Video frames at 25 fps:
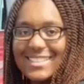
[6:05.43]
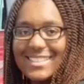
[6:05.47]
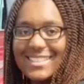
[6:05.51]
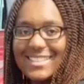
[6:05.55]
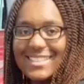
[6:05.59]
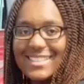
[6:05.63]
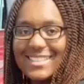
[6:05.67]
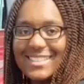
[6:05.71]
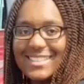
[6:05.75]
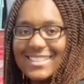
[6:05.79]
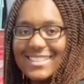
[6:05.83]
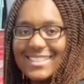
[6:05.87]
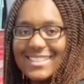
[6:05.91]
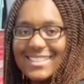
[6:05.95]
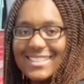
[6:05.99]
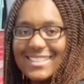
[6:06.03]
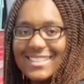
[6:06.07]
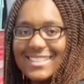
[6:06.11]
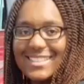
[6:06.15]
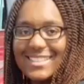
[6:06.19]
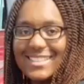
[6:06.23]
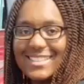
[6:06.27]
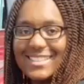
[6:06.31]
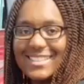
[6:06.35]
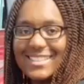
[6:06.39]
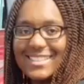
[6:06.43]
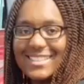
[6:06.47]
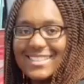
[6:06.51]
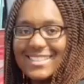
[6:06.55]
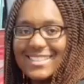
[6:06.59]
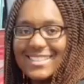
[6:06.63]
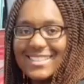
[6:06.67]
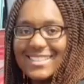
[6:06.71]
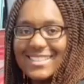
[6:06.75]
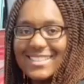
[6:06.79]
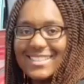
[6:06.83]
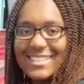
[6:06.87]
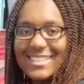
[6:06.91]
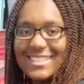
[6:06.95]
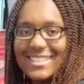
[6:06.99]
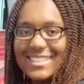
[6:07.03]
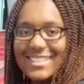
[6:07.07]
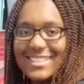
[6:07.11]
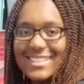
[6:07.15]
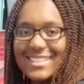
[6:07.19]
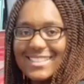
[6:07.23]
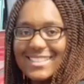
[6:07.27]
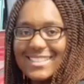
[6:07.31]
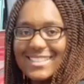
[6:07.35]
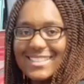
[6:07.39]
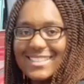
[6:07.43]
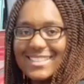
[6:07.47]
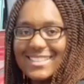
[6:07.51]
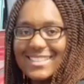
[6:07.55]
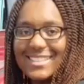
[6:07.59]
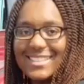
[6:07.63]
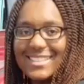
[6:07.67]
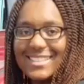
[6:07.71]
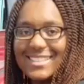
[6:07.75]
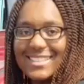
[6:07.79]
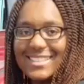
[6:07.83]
[no speech]